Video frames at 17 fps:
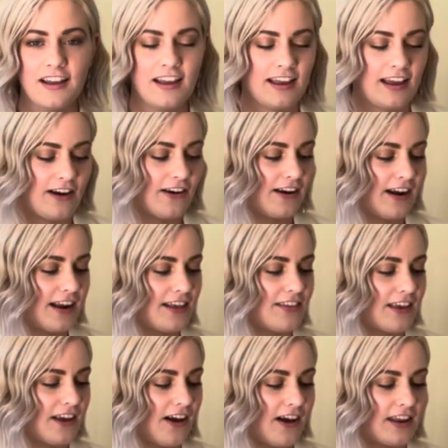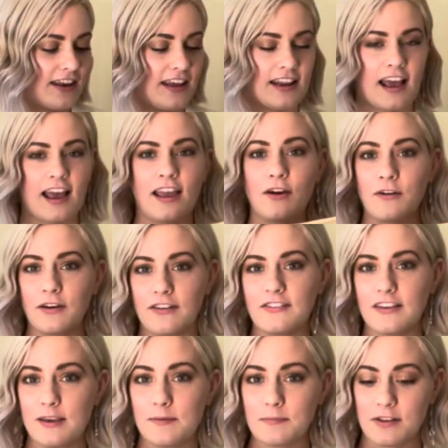or anything on it, I always
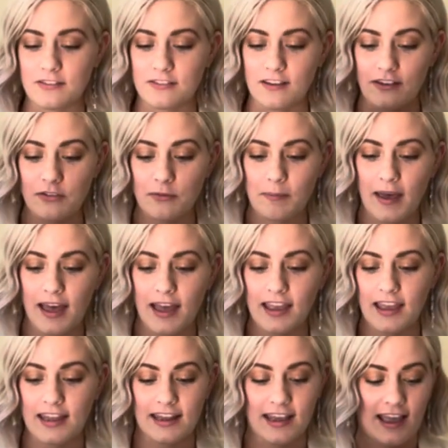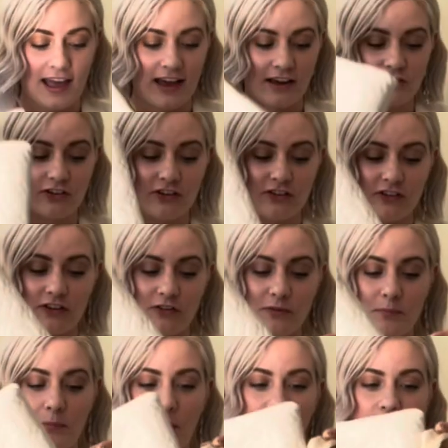keep the dust bag and I actually just
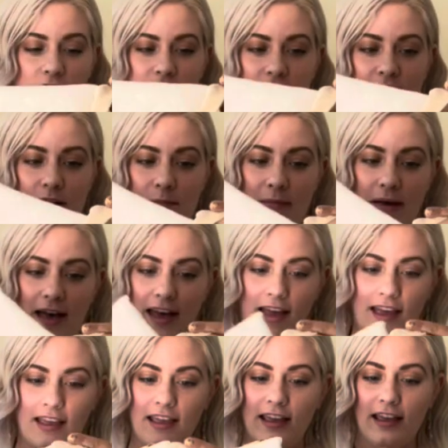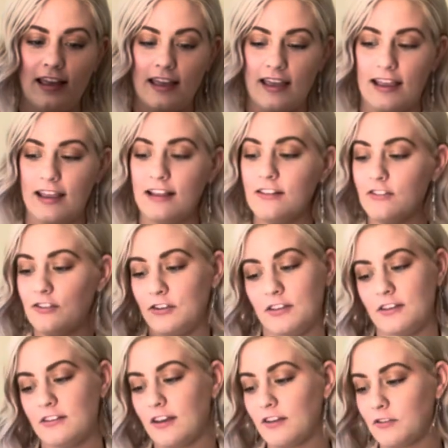put the bag into
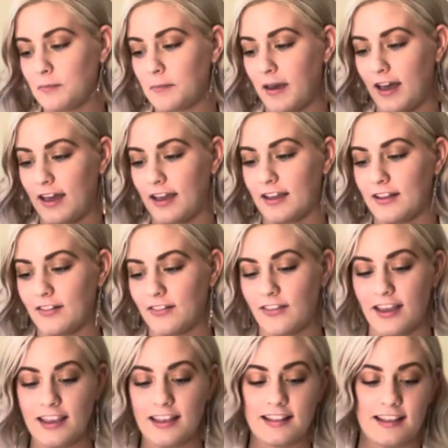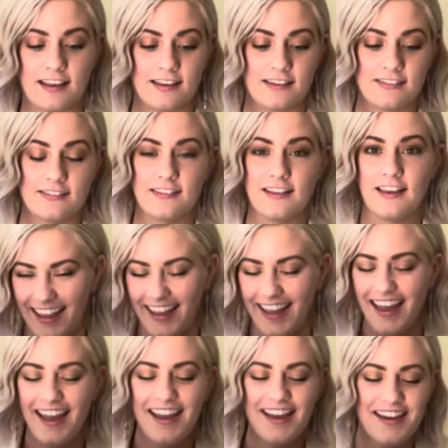the dust bag like this.
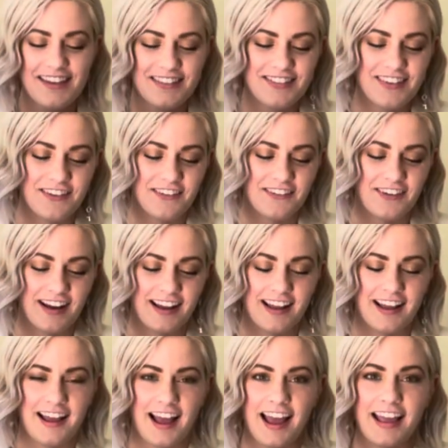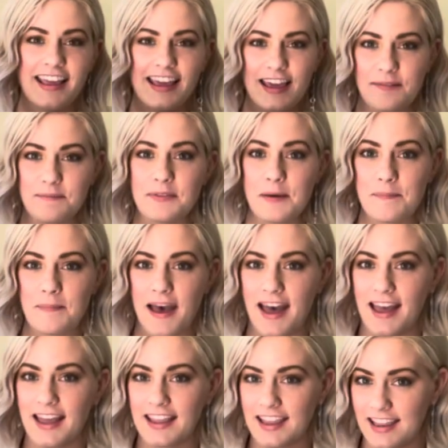So I keep the
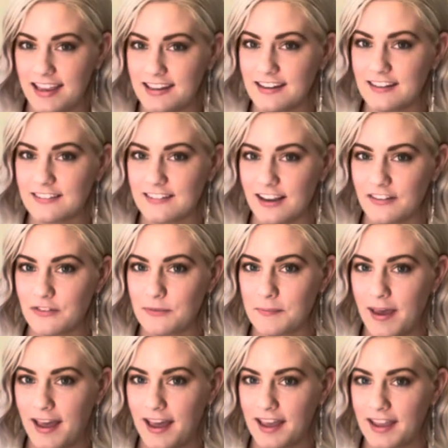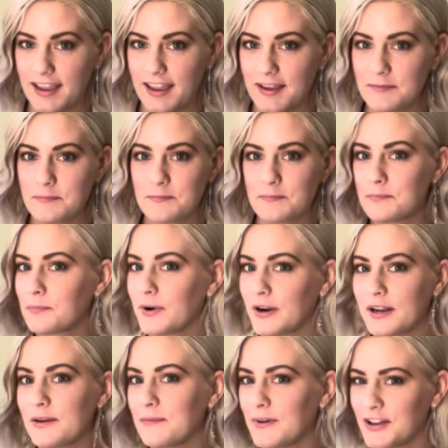bag in the dust bag
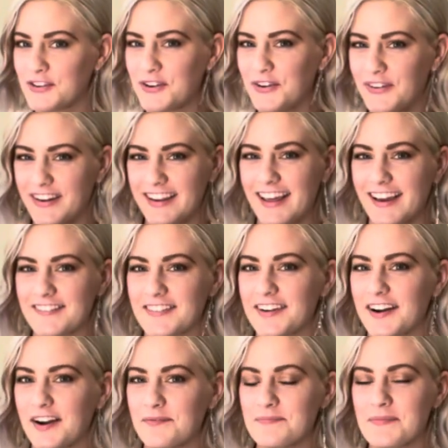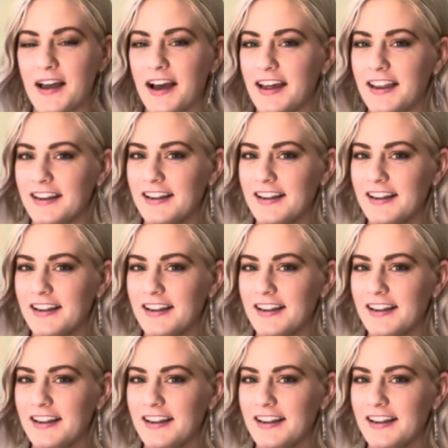pretty much whenever I'm not